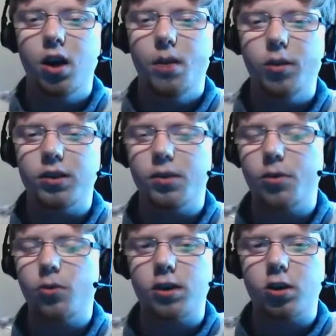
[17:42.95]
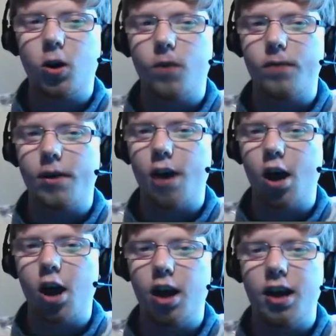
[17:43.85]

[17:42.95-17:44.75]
put some aggression on very early.